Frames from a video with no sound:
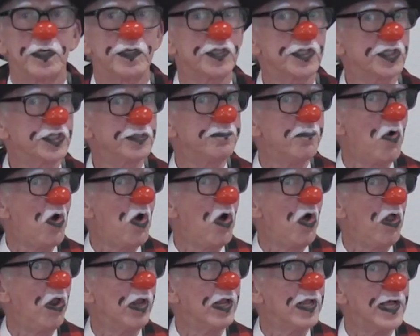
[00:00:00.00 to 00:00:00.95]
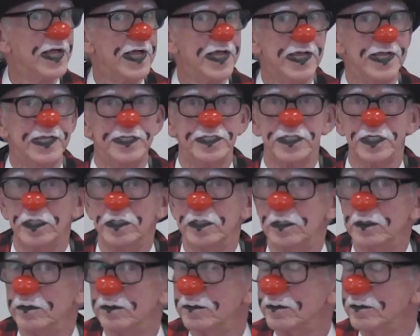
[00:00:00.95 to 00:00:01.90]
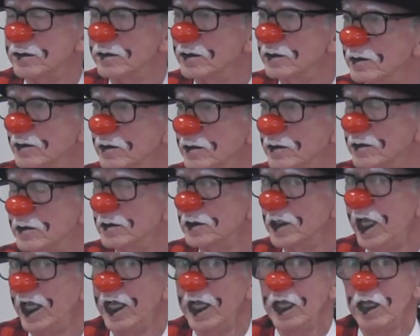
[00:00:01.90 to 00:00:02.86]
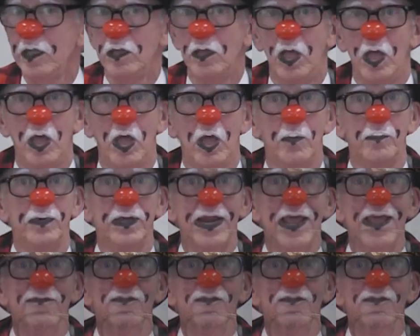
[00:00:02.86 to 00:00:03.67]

Small lines, okay? But